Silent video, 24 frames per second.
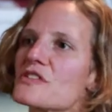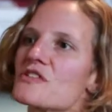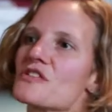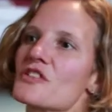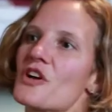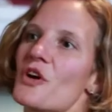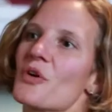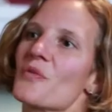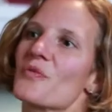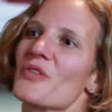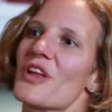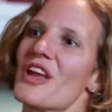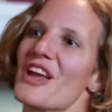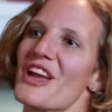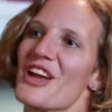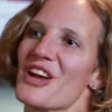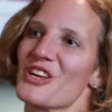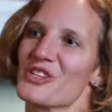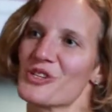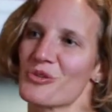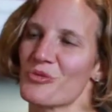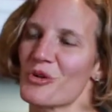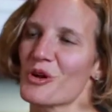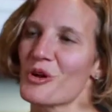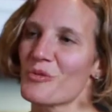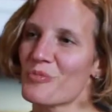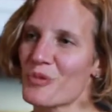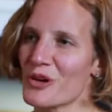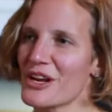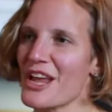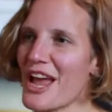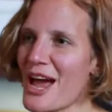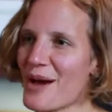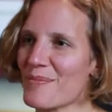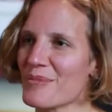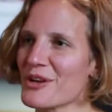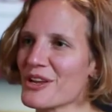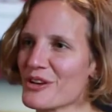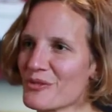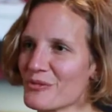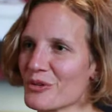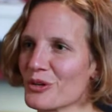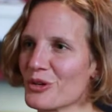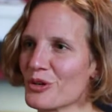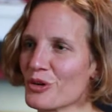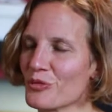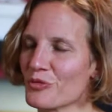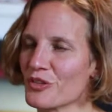So we're pretty happy, and
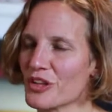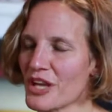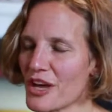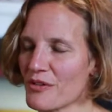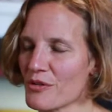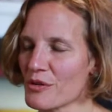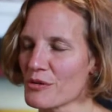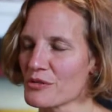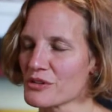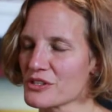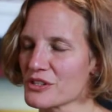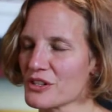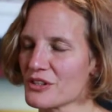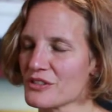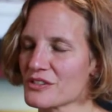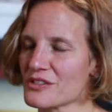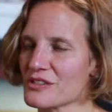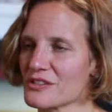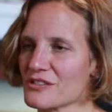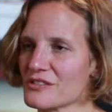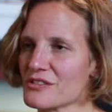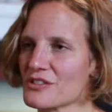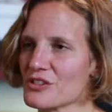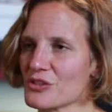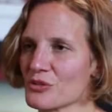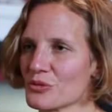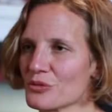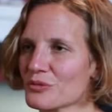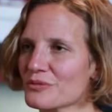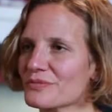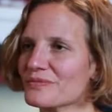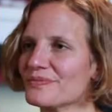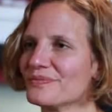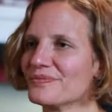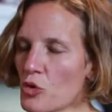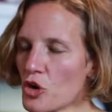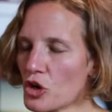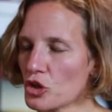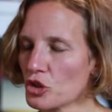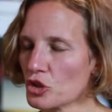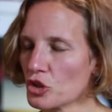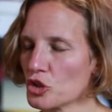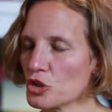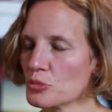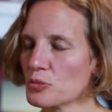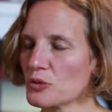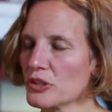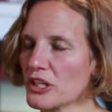we'll hopefully have our results soon. More
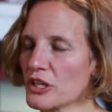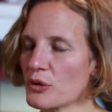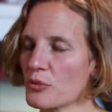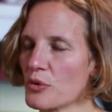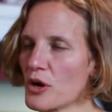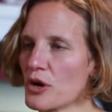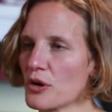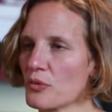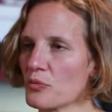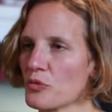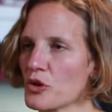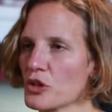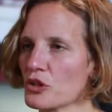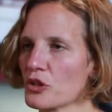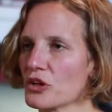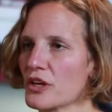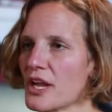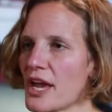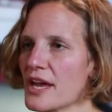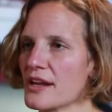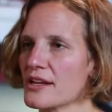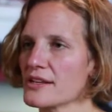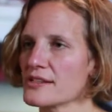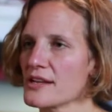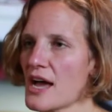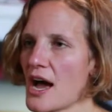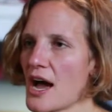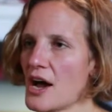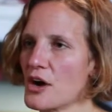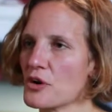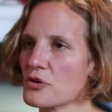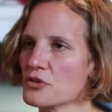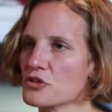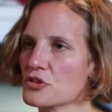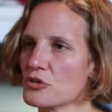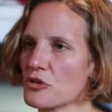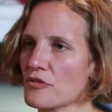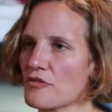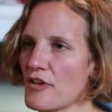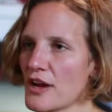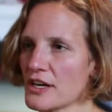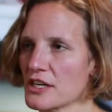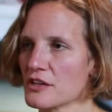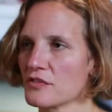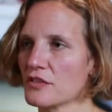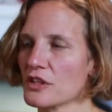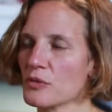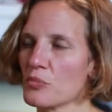globally, what we look at is how to
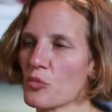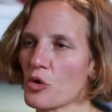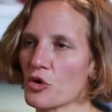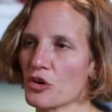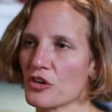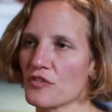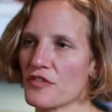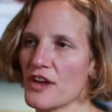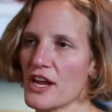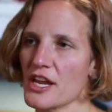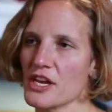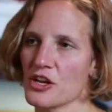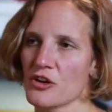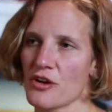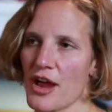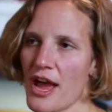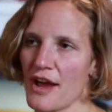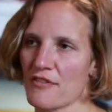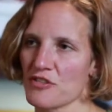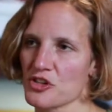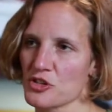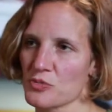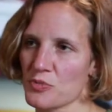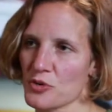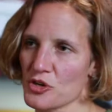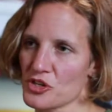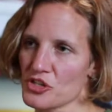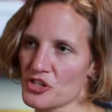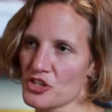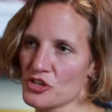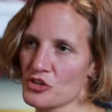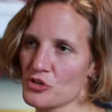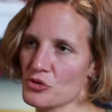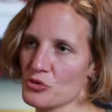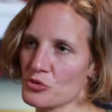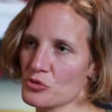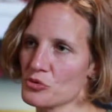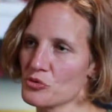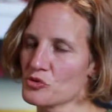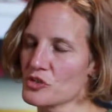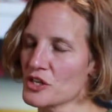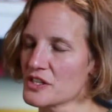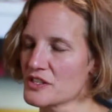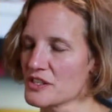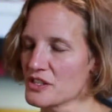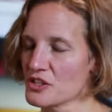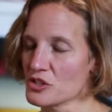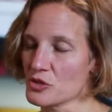effectively motivate your average person who
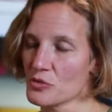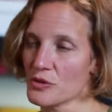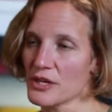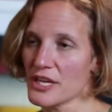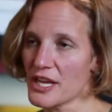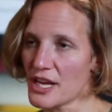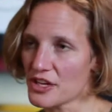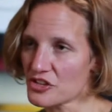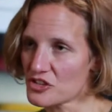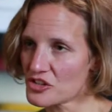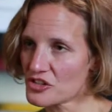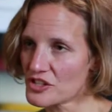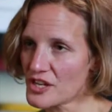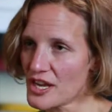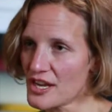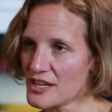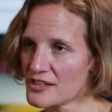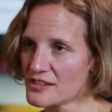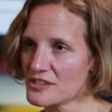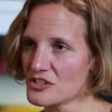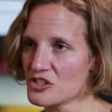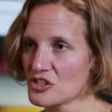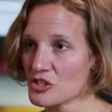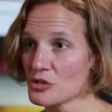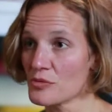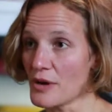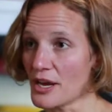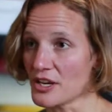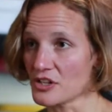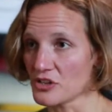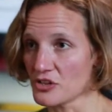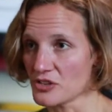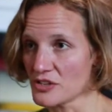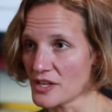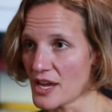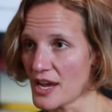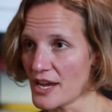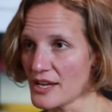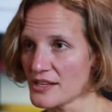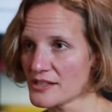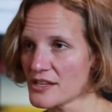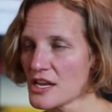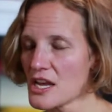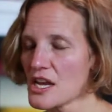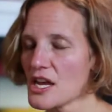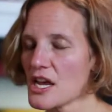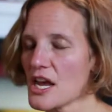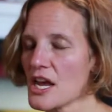doesn't do any exercise to exercise.
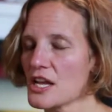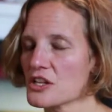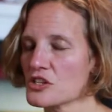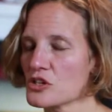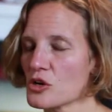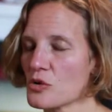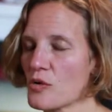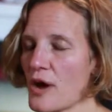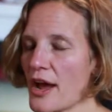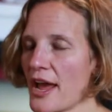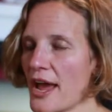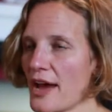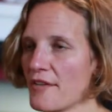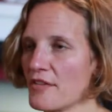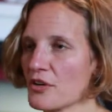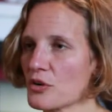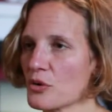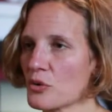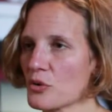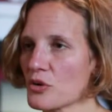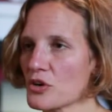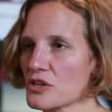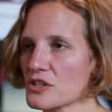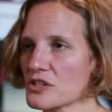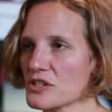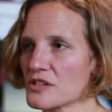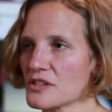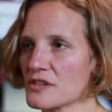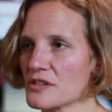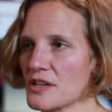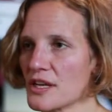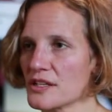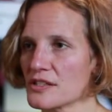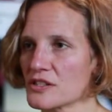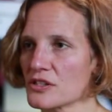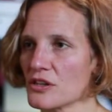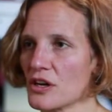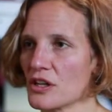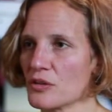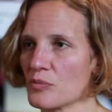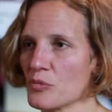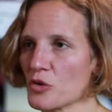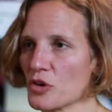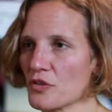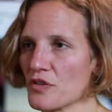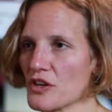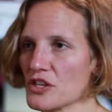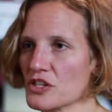And so I have a course that's called
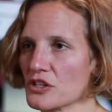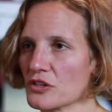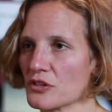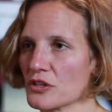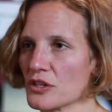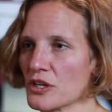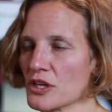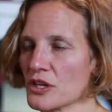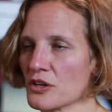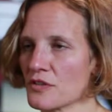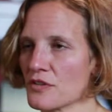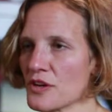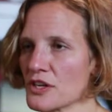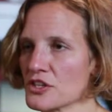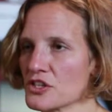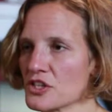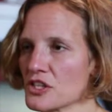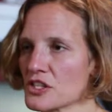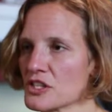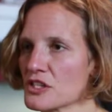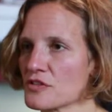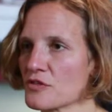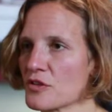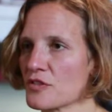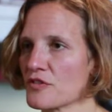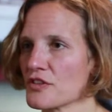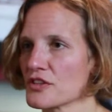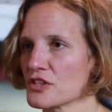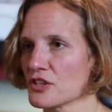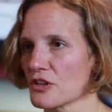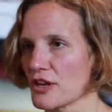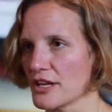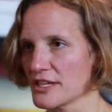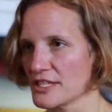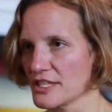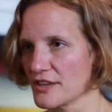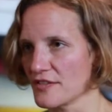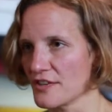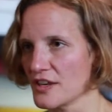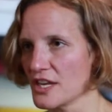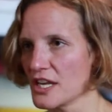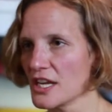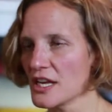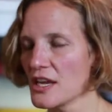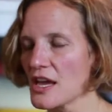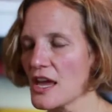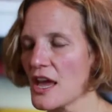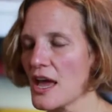Motivational Interventions for Physical
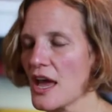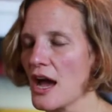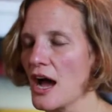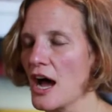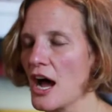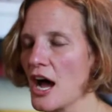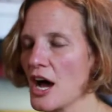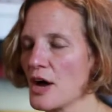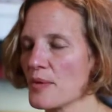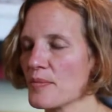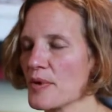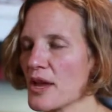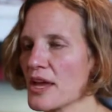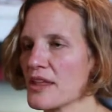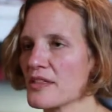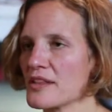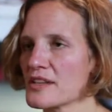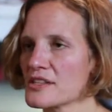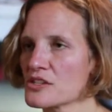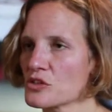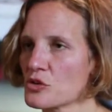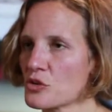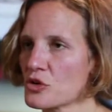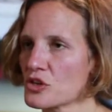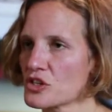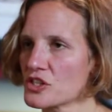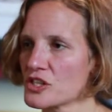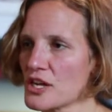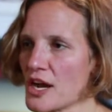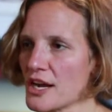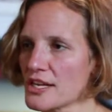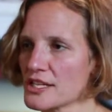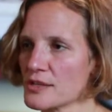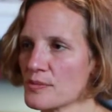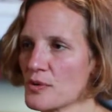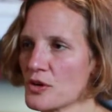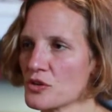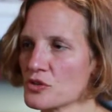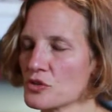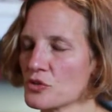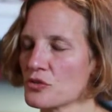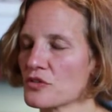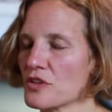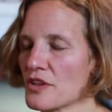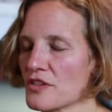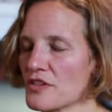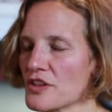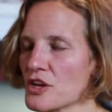Activity. And this course talks about
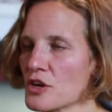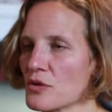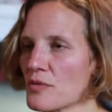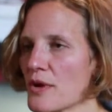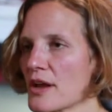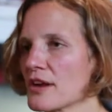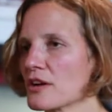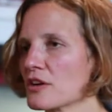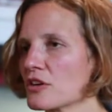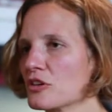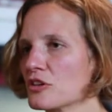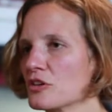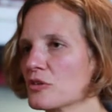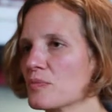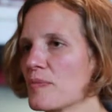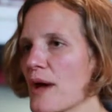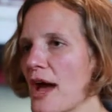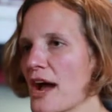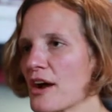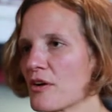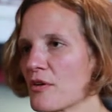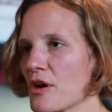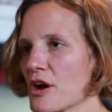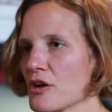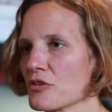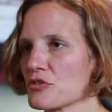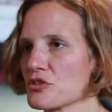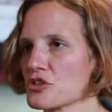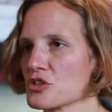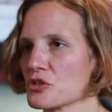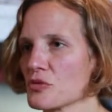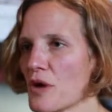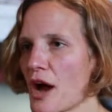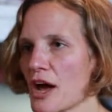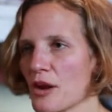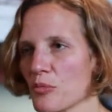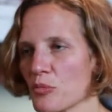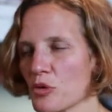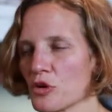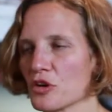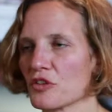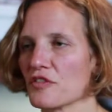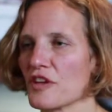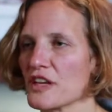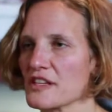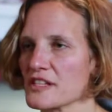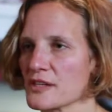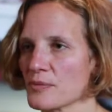sort of the theoretical background to how to
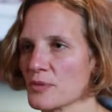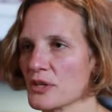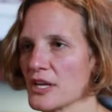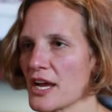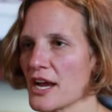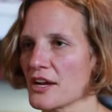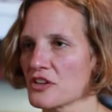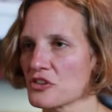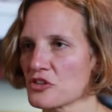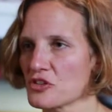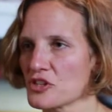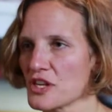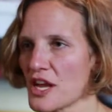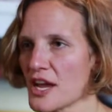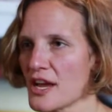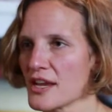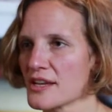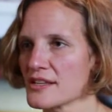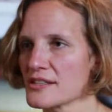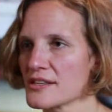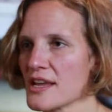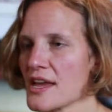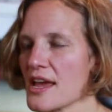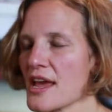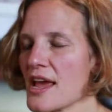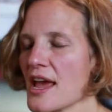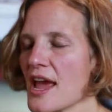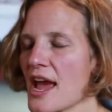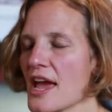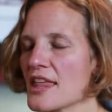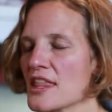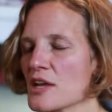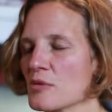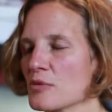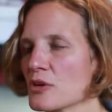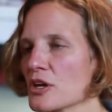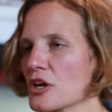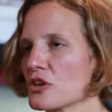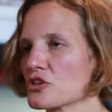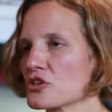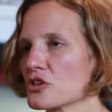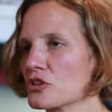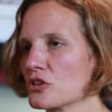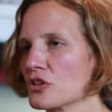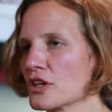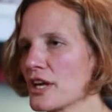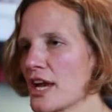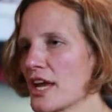motivate someone to exercise. And then we
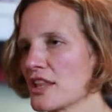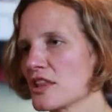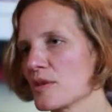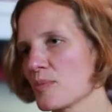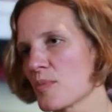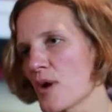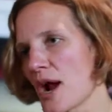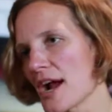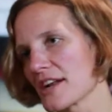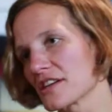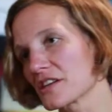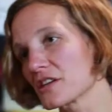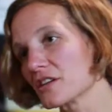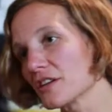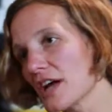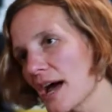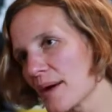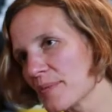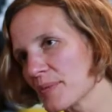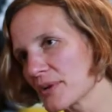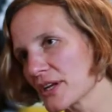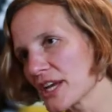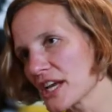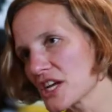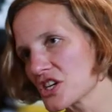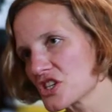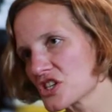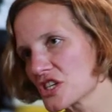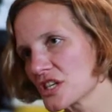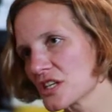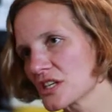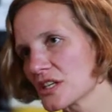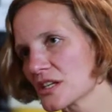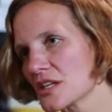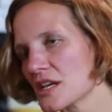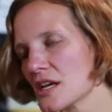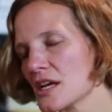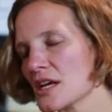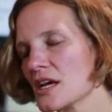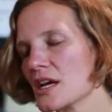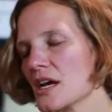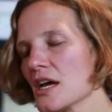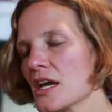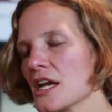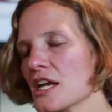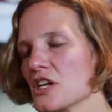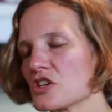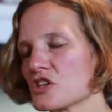also look at the practical application
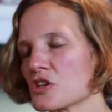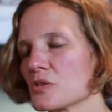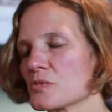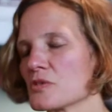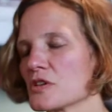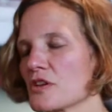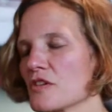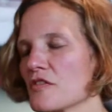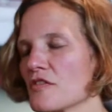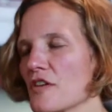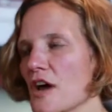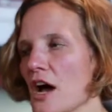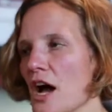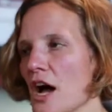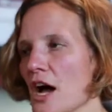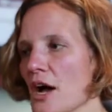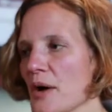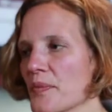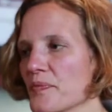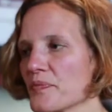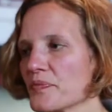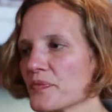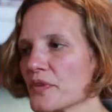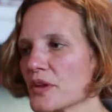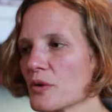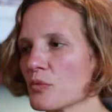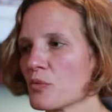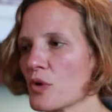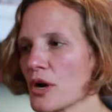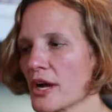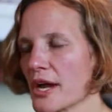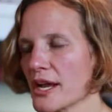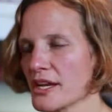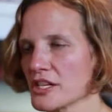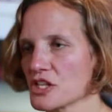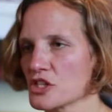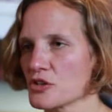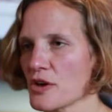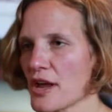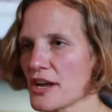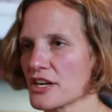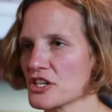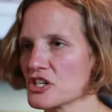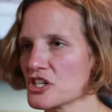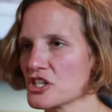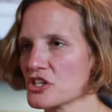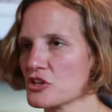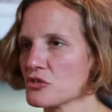in terms of what kind of
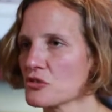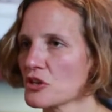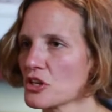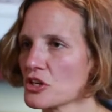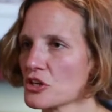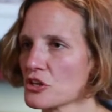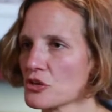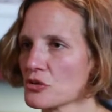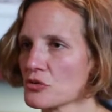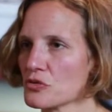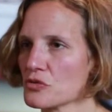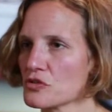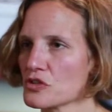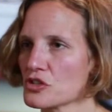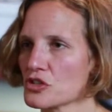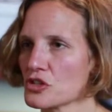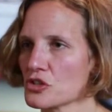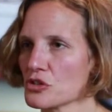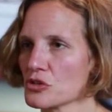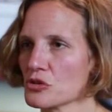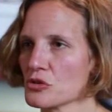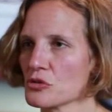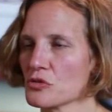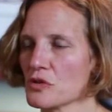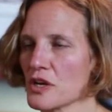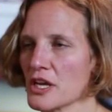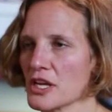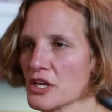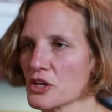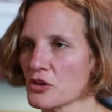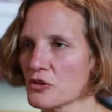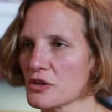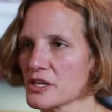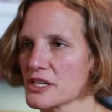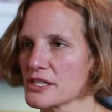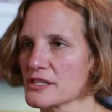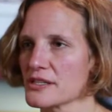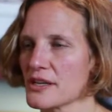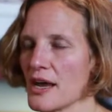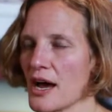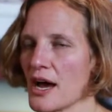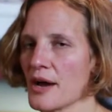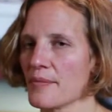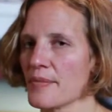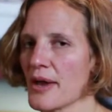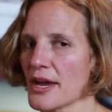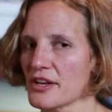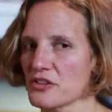strategies you can use to increase
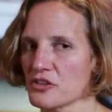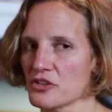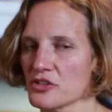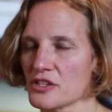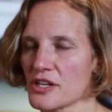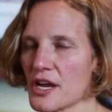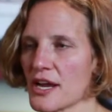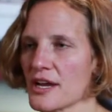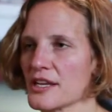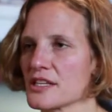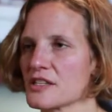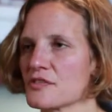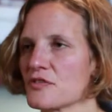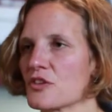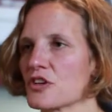exercise.